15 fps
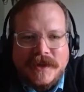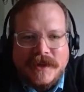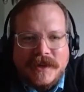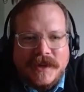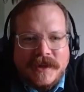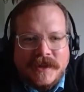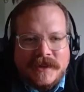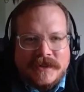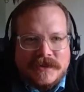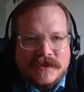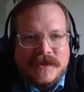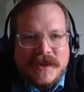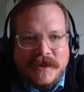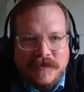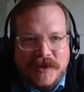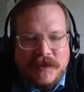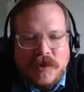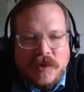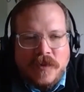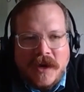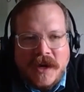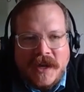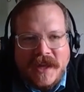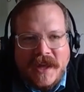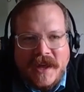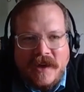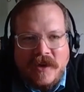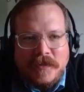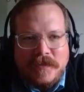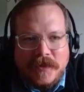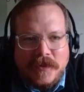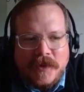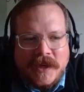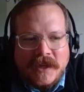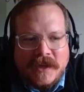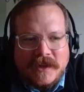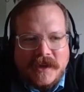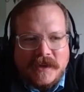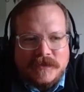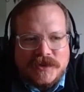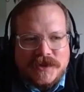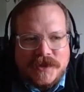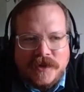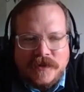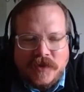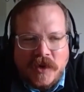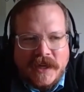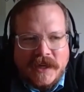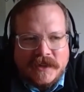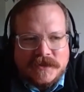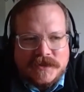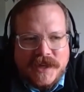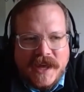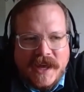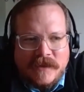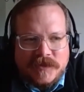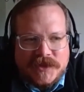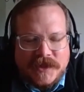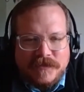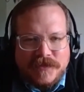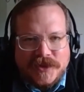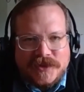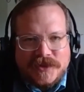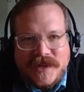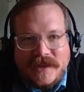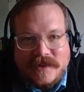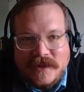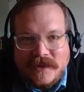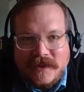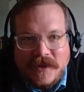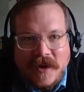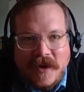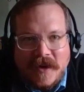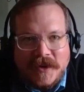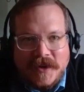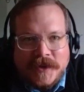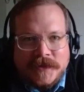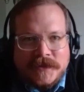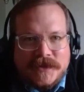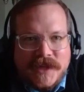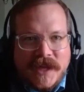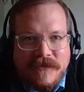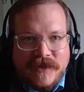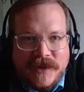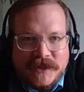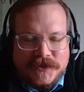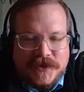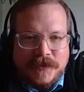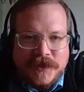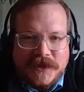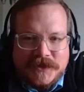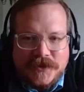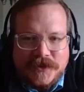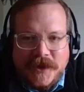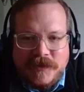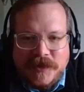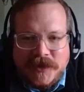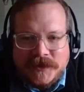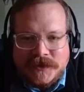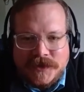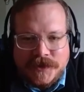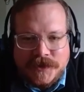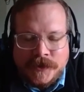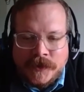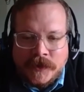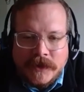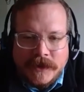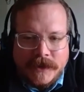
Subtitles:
is that people want help when it comes to avoiding scams and protecting their hard-earned savings from these criminals who,